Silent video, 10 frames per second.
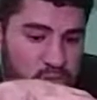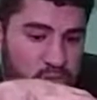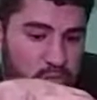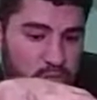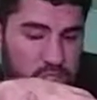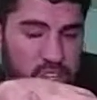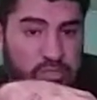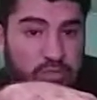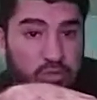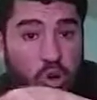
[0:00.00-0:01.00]
It was like
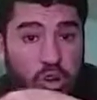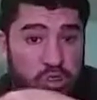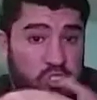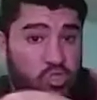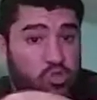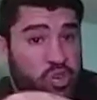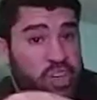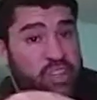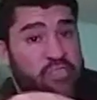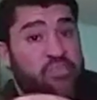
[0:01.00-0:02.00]
four straight,
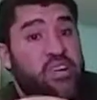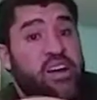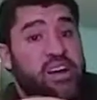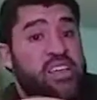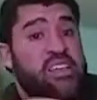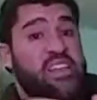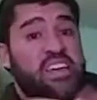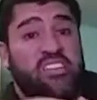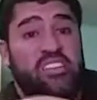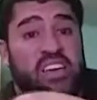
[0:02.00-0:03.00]
and then five, and
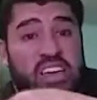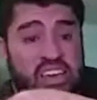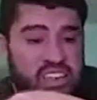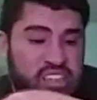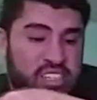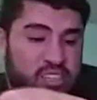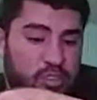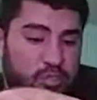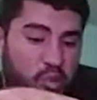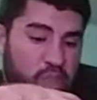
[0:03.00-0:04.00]
after like the
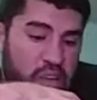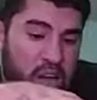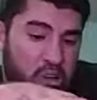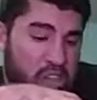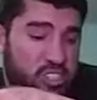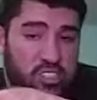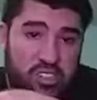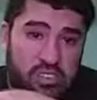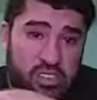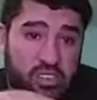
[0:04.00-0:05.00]
fourth hour, I
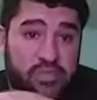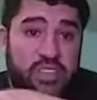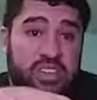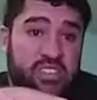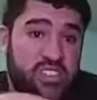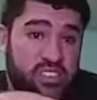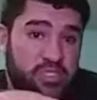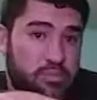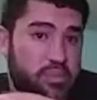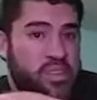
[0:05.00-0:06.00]
started you know feeling it a
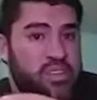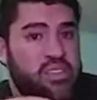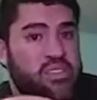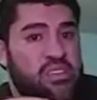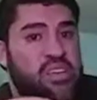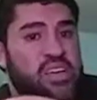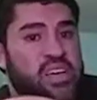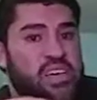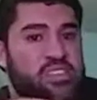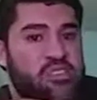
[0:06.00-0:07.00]
little bit, and then
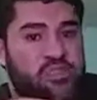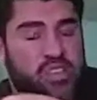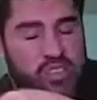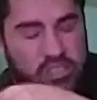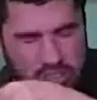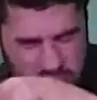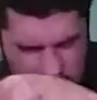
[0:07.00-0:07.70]
as the fifth, you uh,